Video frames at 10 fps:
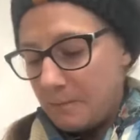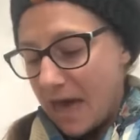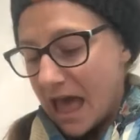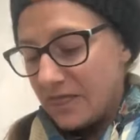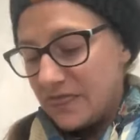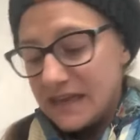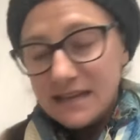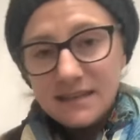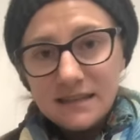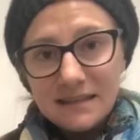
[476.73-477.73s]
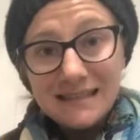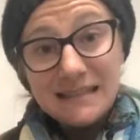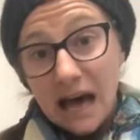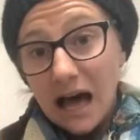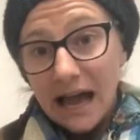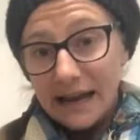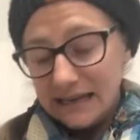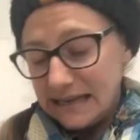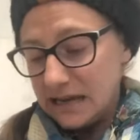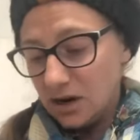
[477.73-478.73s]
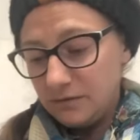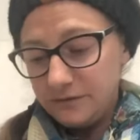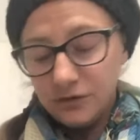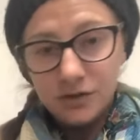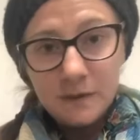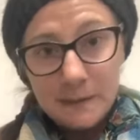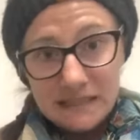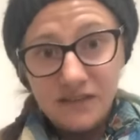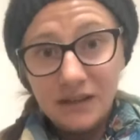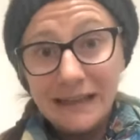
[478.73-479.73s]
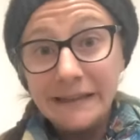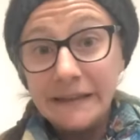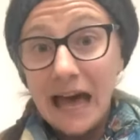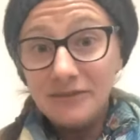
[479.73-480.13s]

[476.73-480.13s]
And this design here for specifically left